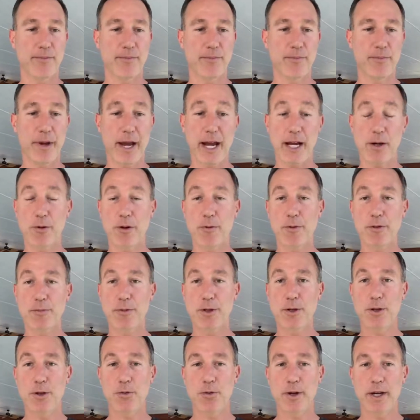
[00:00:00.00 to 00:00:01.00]
back when it was
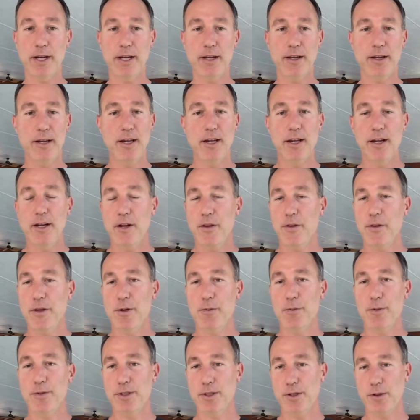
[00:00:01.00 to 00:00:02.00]
being created,
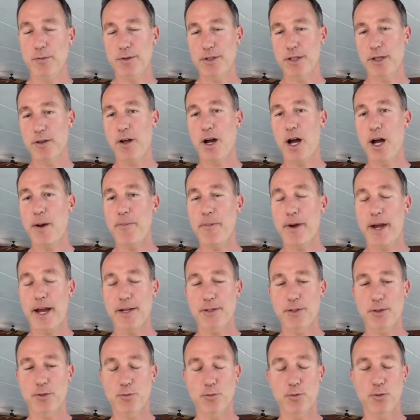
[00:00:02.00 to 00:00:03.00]
there was a law
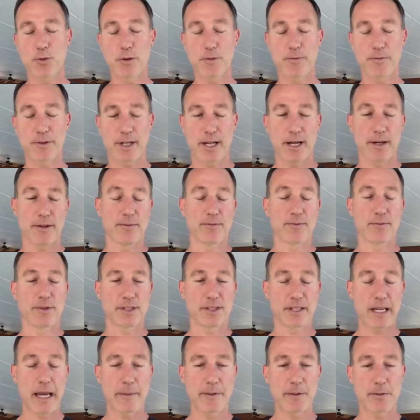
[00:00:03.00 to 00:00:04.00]
passed, a rule, I forgot, it
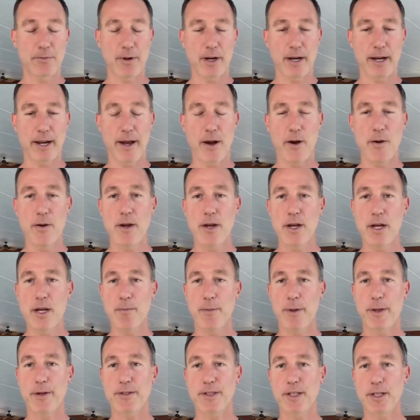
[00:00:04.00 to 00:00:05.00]
escapes me right now,
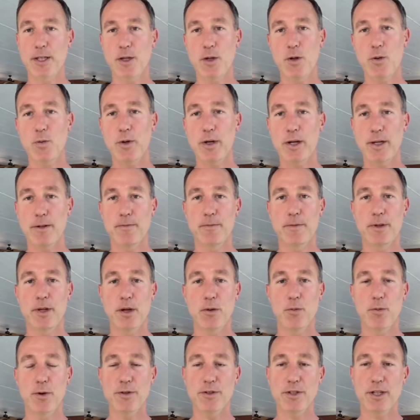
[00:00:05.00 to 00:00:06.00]
but they said, you know what,
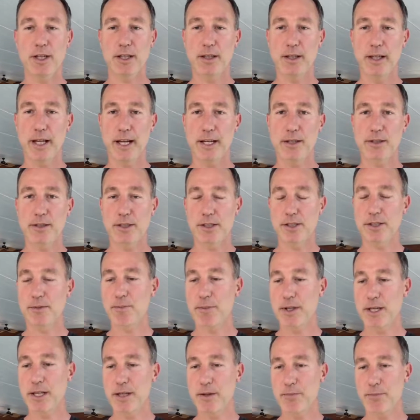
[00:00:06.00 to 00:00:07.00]
we're just going to let it just
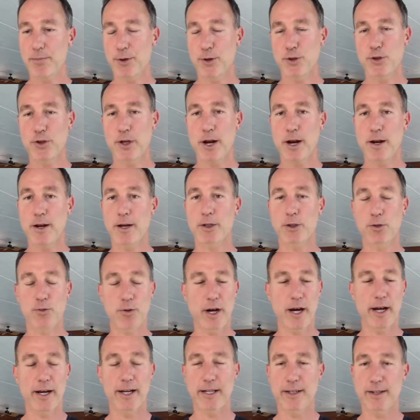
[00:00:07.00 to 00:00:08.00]
be persona non
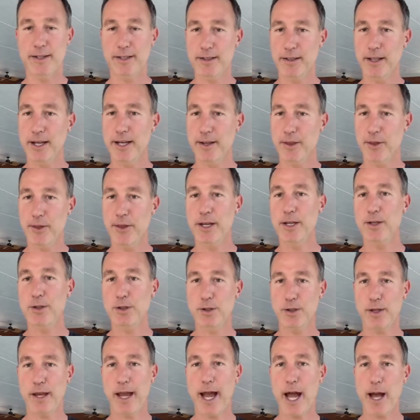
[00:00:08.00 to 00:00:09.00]
grata and just let things
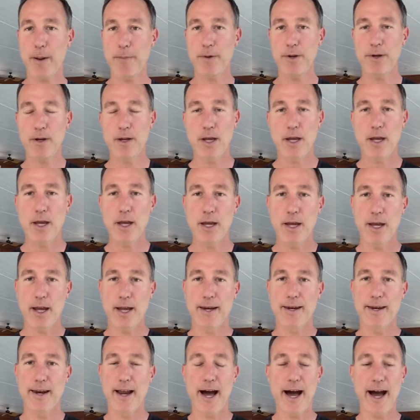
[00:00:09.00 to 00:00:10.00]
just happen
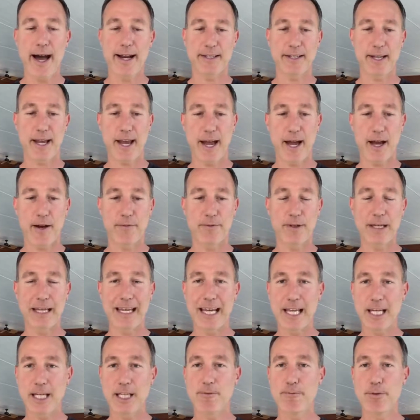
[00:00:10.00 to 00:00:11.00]
and not have the
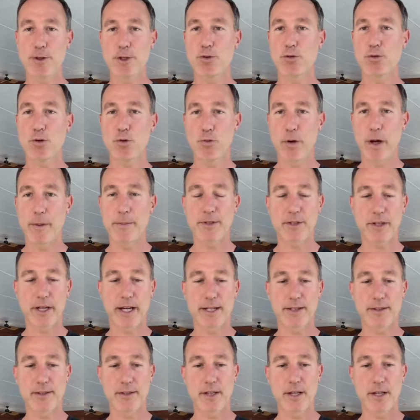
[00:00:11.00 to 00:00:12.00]
individual
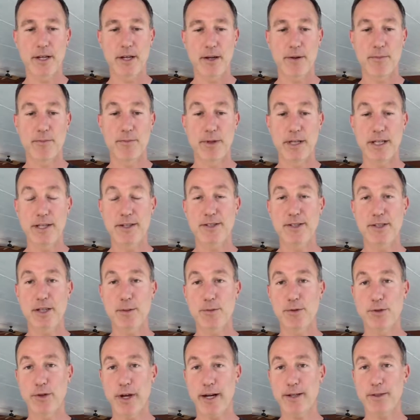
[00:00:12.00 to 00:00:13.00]
websites be
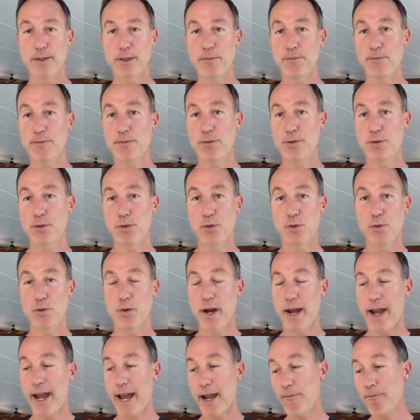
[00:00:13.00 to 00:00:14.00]
subjective to
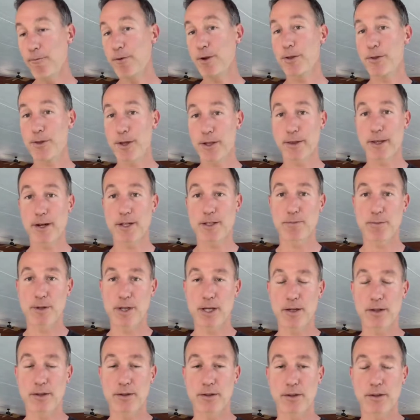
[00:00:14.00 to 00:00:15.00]
everything
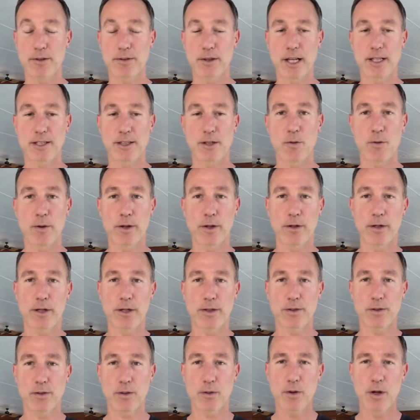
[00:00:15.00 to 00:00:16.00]
that's going
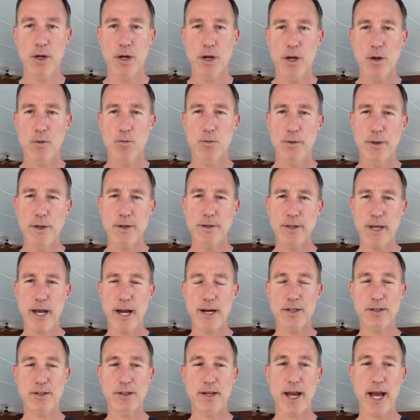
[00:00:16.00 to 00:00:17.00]
on. So would this
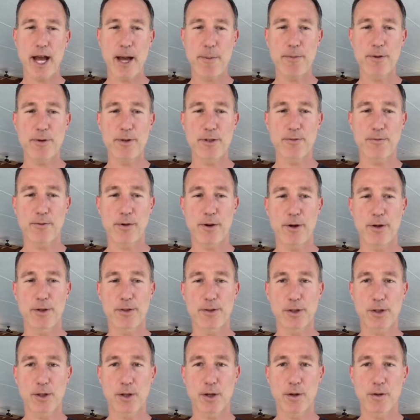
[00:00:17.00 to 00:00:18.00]
actually happen as far as
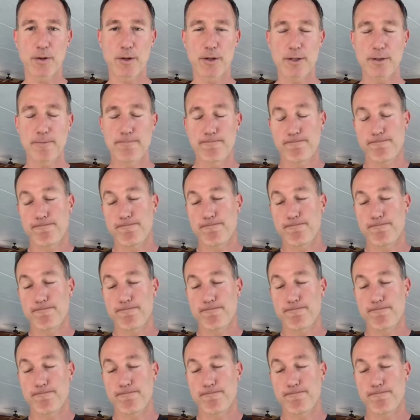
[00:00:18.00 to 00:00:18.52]
securities?